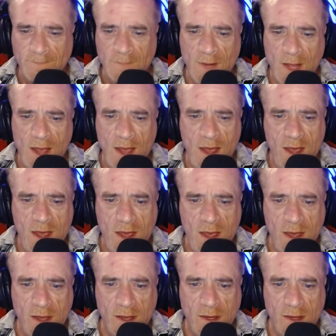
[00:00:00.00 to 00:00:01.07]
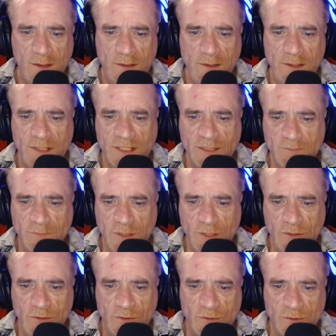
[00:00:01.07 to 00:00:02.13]
I heard some
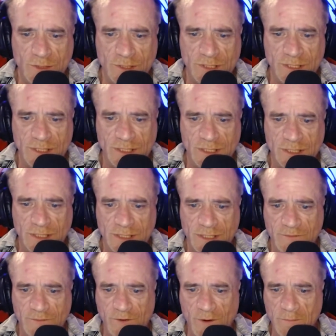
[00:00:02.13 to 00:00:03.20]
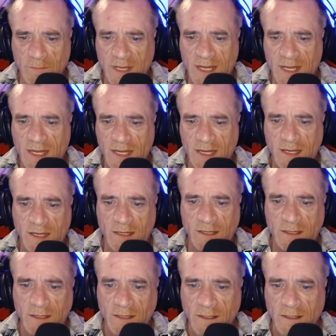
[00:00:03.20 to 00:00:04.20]
news from Iki,